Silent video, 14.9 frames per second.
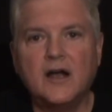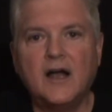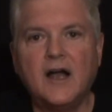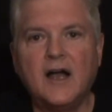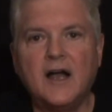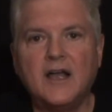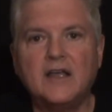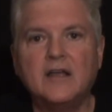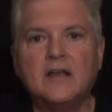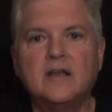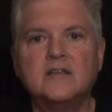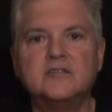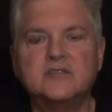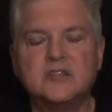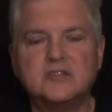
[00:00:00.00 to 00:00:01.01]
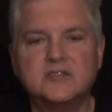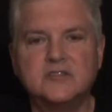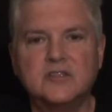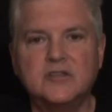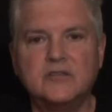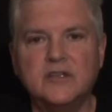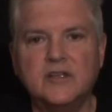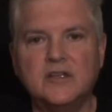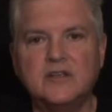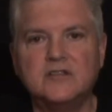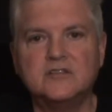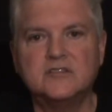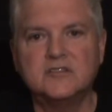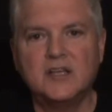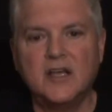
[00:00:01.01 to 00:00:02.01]
high sensitivity
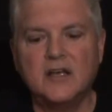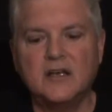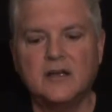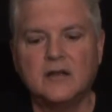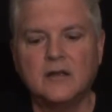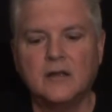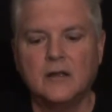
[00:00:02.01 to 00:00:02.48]
setting.